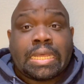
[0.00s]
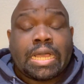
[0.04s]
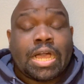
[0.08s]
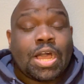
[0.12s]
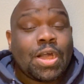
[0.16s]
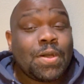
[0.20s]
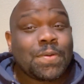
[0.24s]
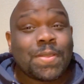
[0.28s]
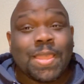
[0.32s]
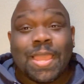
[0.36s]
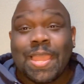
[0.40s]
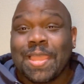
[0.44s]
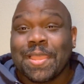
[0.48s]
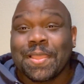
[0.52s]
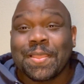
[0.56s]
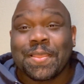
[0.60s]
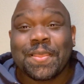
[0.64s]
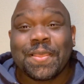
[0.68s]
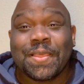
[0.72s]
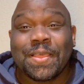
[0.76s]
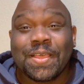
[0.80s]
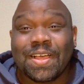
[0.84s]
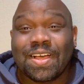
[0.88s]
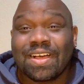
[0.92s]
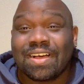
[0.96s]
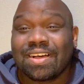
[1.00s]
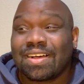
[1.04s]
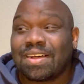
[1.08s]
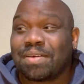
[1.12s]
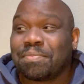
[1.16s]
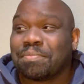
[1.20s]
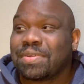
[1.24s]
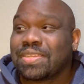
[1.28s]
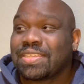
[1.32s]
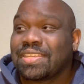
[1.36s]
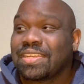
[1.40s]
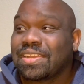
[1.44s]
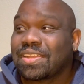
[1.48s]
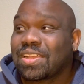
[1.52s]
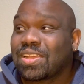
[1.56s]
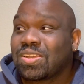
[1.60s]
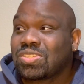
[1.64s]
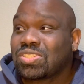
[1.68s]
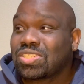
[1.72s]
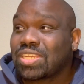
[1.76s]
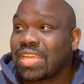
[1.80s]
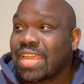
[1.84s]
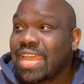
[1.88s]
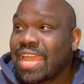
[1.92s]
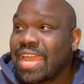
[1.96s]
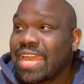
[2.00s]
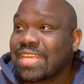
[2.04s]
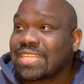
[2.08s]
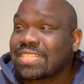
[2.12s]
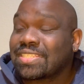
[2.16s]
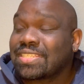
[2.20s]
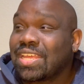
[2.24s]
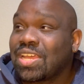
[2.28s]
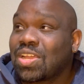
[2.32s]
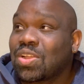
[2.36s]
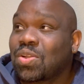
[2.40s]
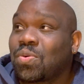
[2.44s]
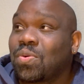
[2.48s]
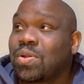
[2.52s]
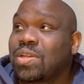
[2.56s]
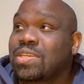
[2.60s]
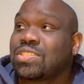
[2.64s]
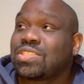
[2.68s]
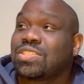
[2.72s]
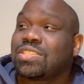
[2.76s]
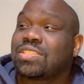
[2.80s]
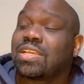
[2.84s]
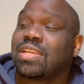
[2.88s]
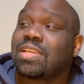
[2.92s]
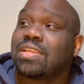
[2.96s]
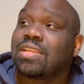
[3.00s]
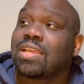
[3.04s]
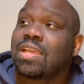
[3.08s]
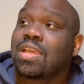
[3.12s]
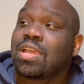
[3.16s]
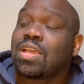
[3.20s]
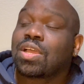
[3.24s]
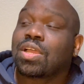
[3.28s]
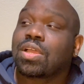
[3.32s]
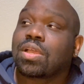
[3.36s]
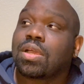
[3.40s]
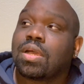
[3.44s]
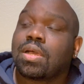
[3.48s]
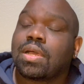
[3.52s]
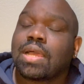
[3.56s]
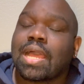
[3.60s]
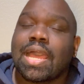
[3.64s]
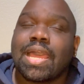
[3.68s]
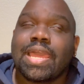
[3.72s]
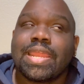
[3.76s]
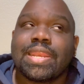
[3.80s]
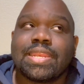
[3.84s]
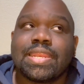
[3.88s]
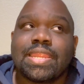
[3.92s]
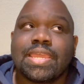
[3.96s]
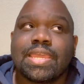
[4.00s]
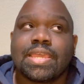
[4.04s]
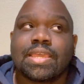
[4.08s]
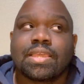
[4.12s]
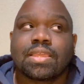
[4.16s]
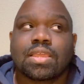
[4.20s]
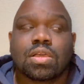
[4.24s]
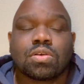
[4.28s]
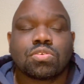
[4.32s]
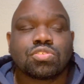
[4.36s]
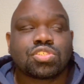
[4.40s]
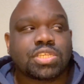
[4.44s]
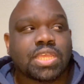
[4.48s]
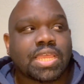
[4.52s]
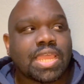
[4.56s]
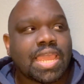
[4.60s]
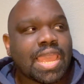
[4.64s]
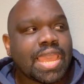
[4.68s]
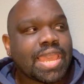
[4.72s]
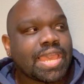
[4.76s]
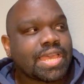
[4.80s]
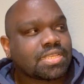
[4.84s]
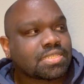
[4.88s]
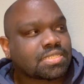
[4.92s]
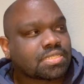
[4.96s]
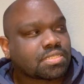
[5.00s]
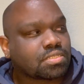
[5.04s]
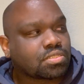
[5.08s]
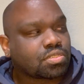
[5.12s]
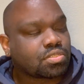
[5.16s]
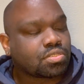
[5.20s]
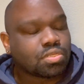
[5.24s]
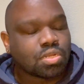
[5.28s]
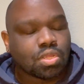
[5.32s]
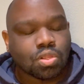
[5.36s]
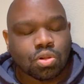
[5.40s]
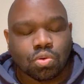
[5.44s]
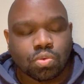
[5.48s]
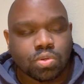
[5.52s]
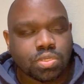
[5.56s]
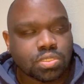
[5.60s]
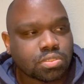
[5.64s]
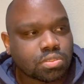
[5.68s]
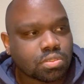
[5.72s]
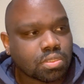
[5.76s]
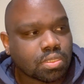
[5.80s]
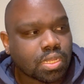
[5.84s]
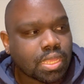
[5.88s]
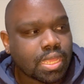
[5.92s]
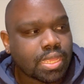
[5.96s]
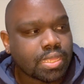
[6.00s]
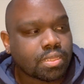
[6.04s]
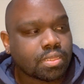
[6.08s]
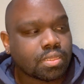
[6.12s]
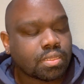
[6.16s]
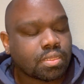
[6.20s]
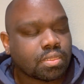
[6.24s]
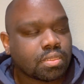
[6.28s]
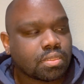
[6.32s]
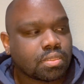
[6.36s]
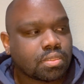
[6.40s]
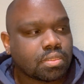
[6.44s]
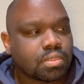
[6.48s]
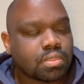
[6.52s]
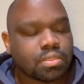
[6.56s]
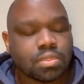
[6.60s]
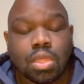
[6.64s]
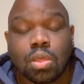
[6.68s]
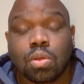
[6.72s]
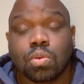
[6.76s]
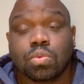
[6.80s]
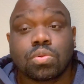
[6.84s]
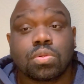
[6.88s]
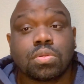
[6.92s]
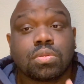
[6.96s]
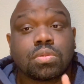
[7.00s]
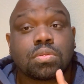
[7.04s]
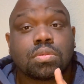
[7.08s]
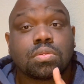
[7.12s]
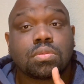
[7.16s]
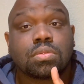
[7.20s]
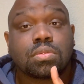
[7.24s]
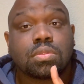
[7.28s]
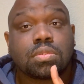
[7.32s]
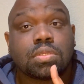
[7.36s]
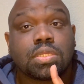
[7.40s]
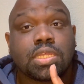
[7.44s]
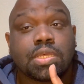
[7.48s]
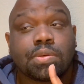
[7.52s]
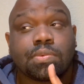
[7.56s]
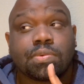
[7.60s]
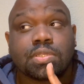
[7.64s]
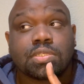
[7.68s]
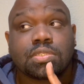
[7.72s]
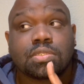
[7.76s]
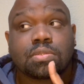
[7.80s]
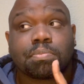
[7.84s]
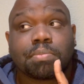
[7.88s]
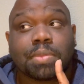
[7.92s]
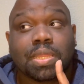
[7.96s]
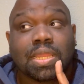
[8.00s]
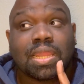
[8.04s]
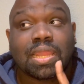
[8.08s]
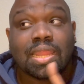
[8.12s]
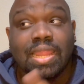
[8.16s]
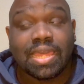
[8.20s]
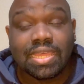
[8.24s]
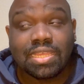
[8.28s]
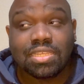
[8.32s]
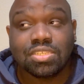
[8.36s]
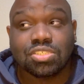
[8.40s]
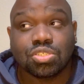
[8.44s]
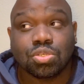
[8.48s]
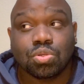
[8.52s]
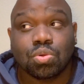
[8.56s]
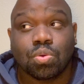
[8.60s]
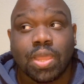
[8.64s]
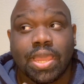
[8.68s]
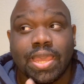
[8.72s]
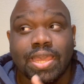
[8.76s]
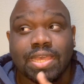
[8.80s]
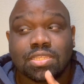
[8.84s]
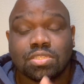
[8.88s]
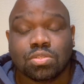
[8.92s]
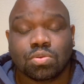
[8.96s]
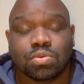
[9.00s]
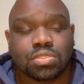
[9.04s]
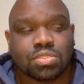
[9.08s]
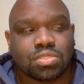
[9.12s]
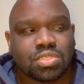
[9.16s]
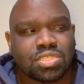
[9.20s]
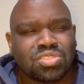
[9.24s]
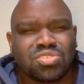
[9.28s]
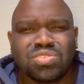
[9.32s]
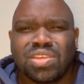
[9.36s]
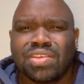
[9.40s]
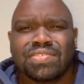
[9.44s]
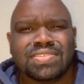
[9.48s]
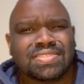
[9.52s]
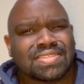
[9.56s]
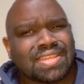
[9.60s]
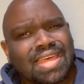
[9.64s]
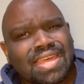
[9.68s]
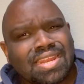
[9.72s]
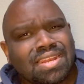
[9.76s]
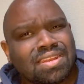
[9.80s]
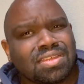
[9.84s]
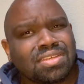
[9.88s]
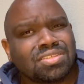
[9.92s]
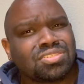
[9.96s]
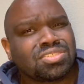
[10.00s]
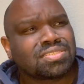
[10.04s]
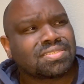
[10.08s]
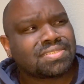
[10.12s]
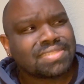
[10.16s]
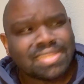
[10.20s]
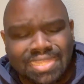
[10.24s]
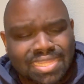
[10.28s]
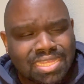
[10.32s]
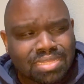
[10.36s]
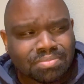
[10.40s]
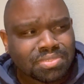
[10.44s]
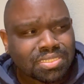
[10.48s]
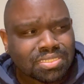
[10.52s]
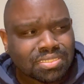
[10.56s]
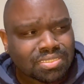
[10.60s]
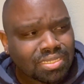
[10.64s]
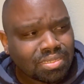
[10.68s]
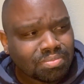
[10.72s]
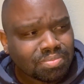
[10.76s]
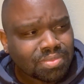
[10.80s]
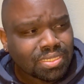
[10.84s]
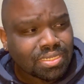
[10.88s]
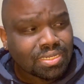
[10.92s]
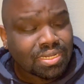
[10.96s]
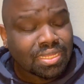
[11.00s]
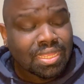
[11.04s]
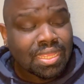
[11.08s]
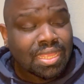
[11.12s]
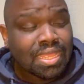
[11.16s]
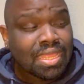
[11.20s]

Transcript: Okay. Um, but yeah, Gocha asked that question. And then Gocha asked, you know, Crystal, like, no, it was Malaysia who asked Crystal, did you ever slide in Usher's DMs or something?